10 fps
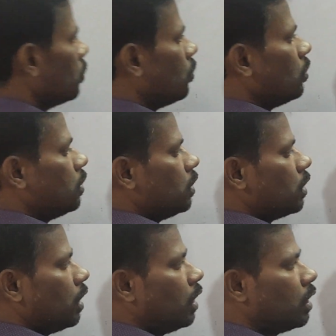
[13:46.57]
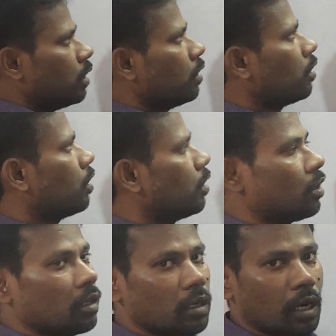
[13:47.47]
So is this clear?
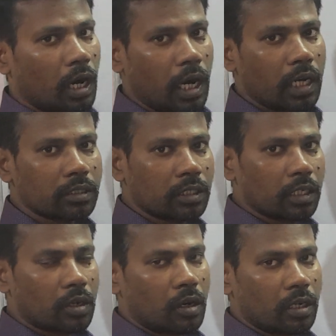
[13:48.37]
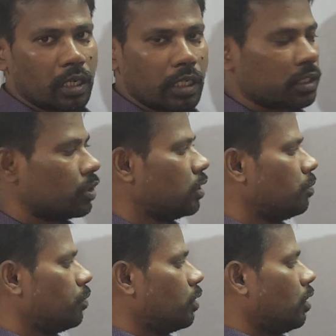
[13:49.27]
Arcs and chord
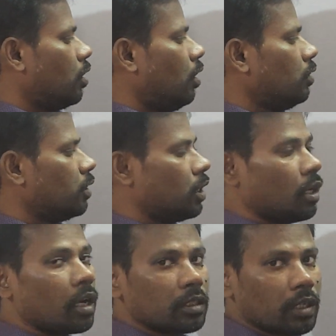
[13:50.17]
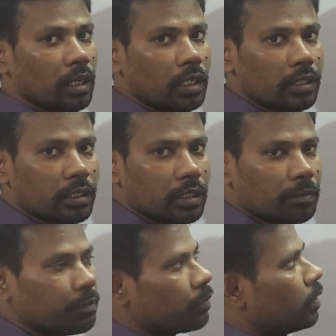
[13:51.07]
relationship, chords and arc
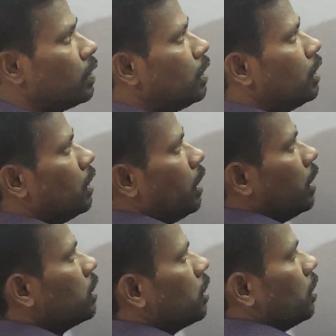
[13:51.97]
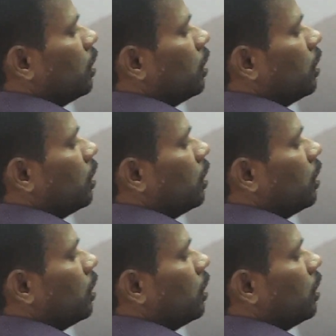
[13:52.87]
relationship. Next,